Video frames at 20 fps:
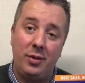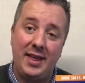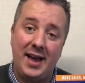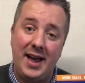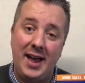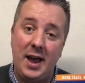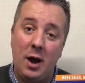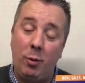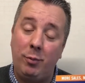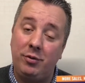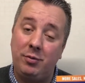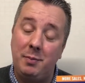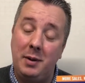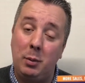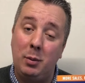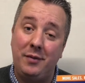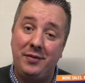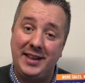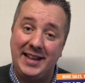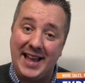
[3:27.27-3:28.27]
That helps me
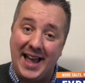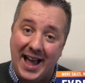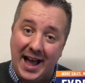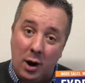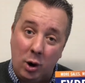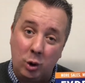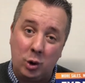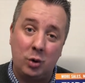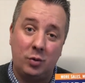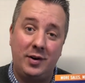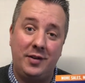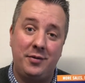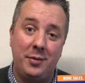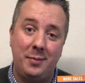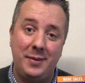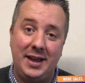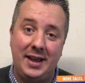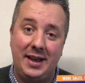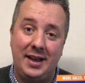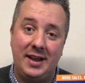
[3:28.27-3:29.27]
with the
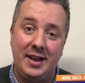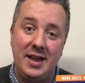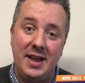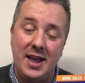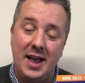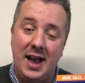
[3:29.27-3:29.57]
algorithm here